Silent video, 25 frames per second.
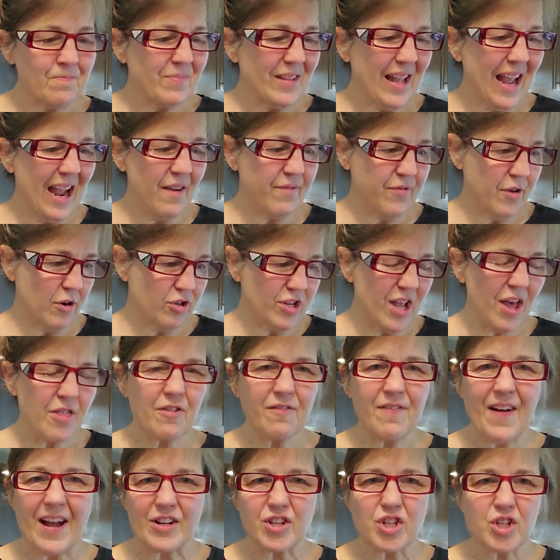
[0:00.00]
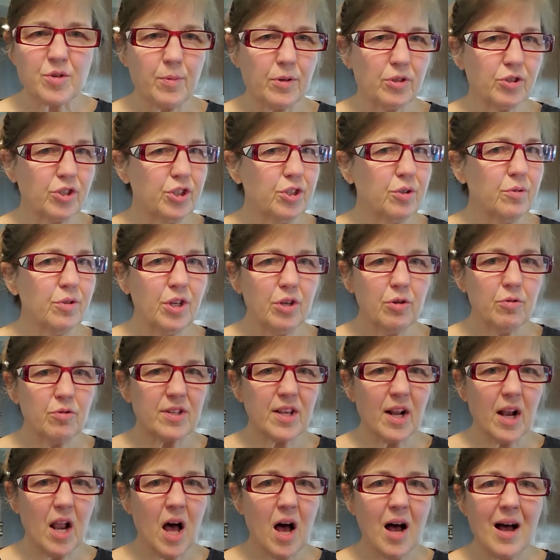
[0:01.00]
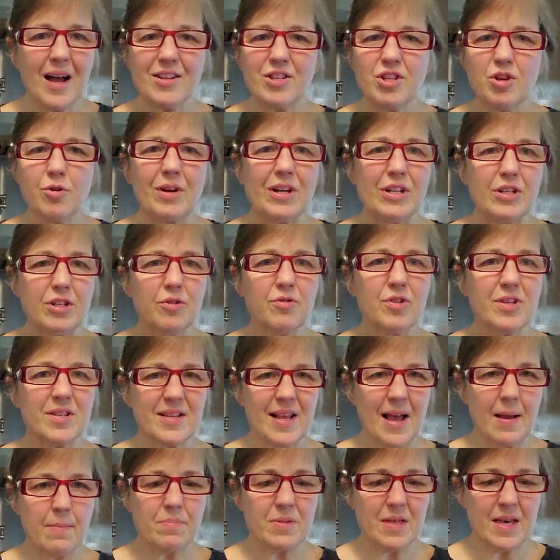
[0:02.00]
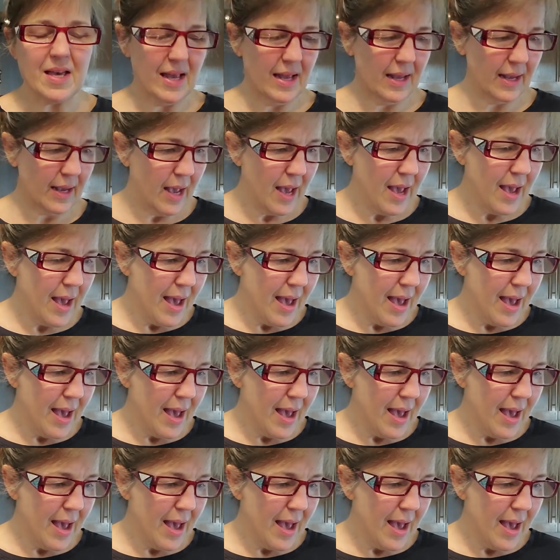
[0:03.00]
If there's other vegetables you use a lot, you can do the same thing.